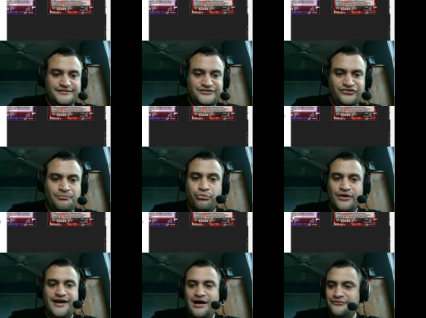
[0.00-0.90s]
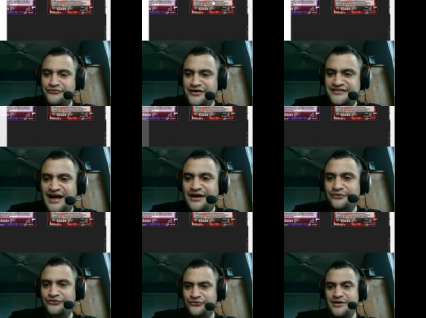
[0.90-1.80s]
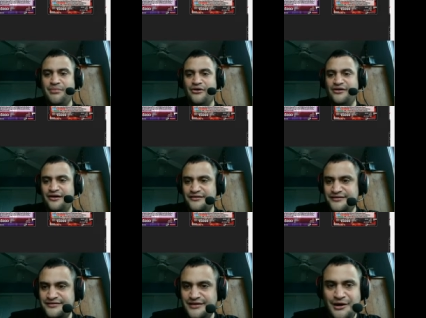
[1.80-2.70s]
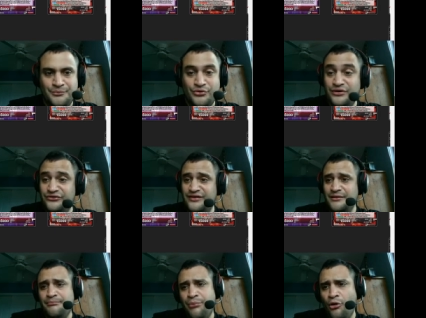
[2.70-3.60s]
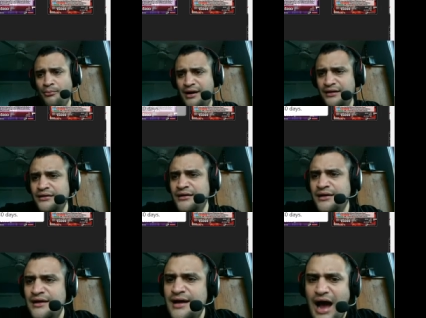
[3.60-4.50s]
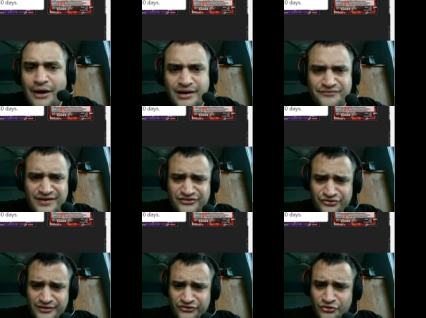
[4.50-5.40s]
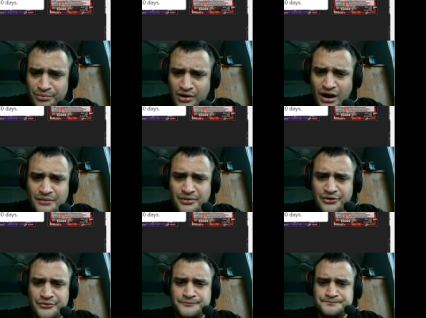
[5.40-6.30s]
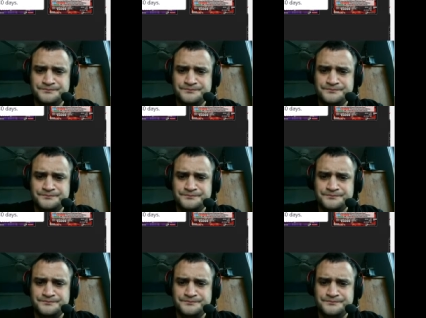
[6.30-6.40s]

just bringing out free Taos, free Bardocks. We're using the Bulma, our Adventuring Super Combo.